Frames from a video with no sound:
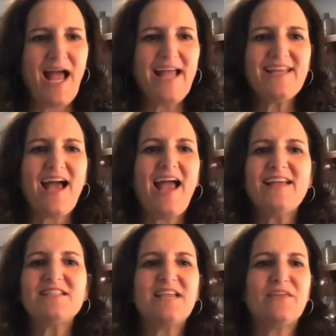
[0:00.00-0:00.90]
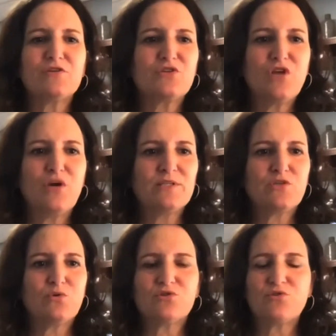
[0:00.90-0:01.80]
I say there's no
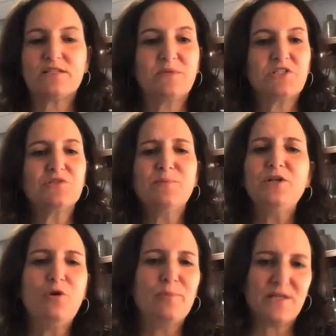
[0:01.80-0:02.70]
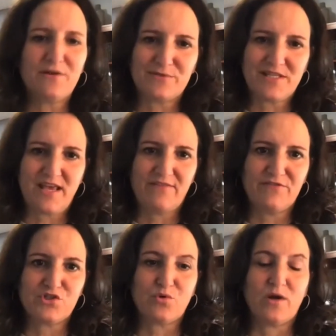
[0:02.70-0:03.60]
in-school transmissions, but nobody knows that
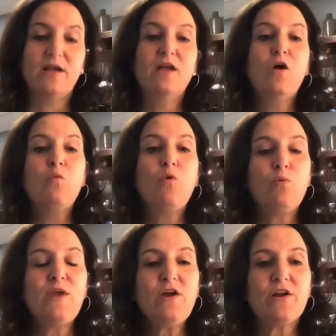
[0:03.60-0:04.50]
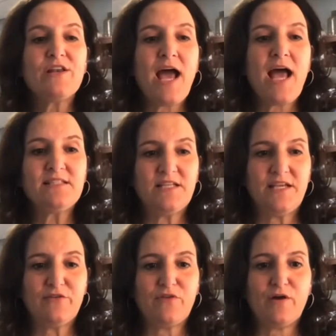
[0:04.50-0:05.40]
for sure. What we are not
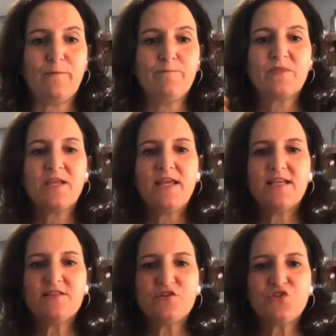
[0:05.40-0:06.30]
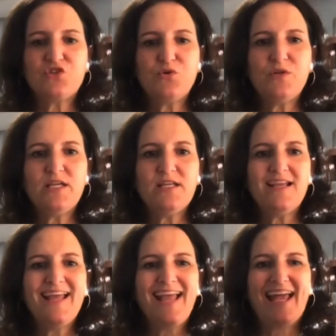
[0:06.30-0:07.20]
seeing, though, is a student
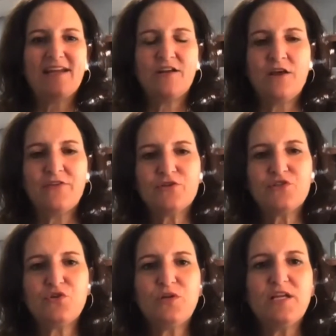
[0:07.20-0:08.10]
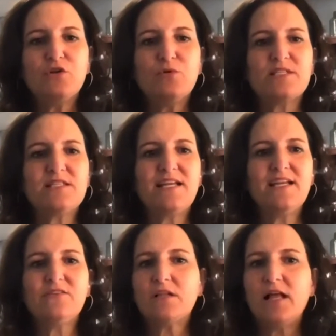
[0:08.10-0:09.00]
and another student who is sitting
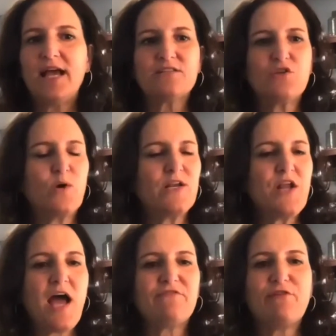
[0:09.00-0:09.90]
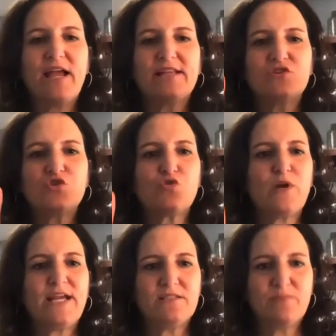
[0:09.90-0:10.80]
in the class who are not friends
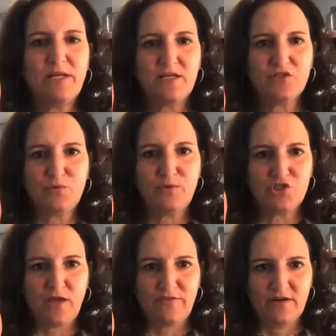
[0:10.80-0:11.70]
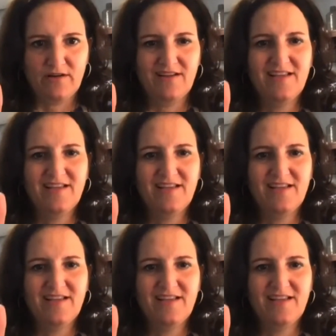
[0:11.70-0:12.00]
transmitting to each other.